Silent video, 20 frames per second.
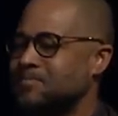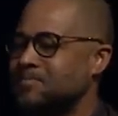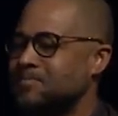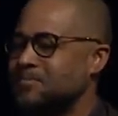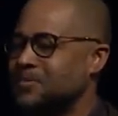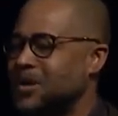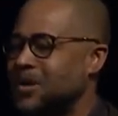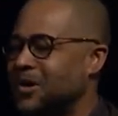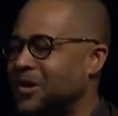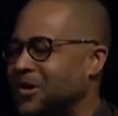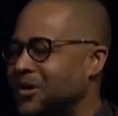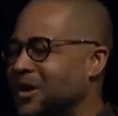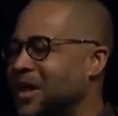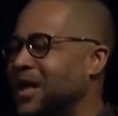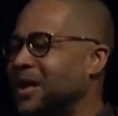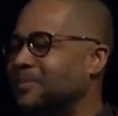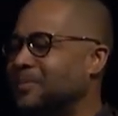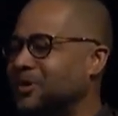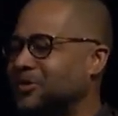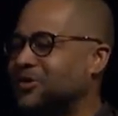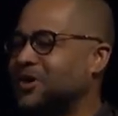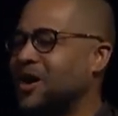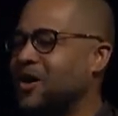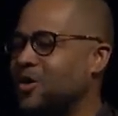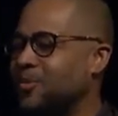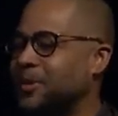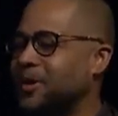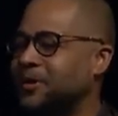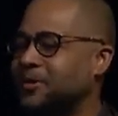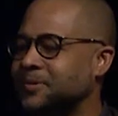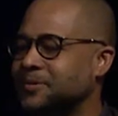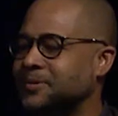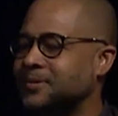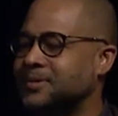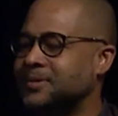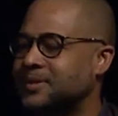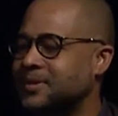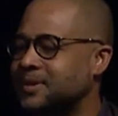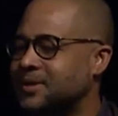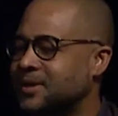Now, her name is Gomer.
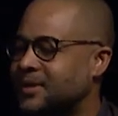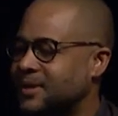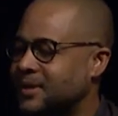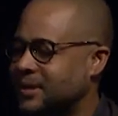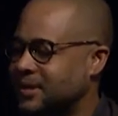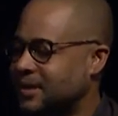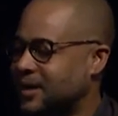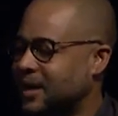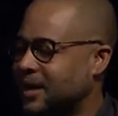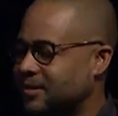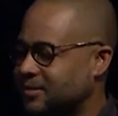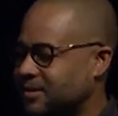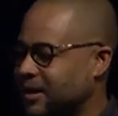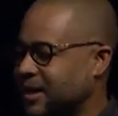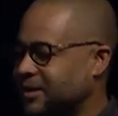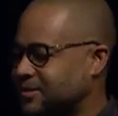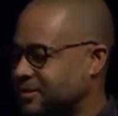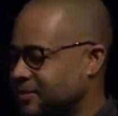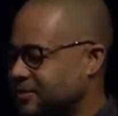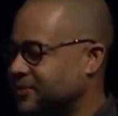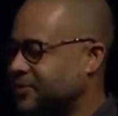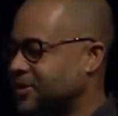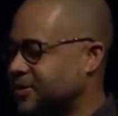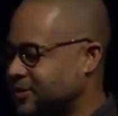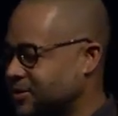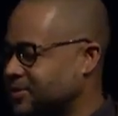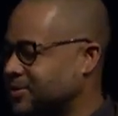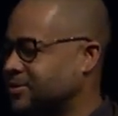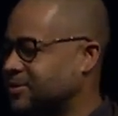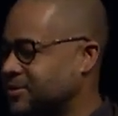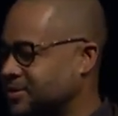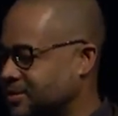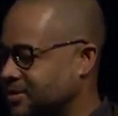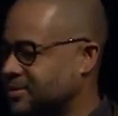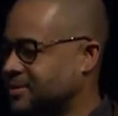Now, that's the first.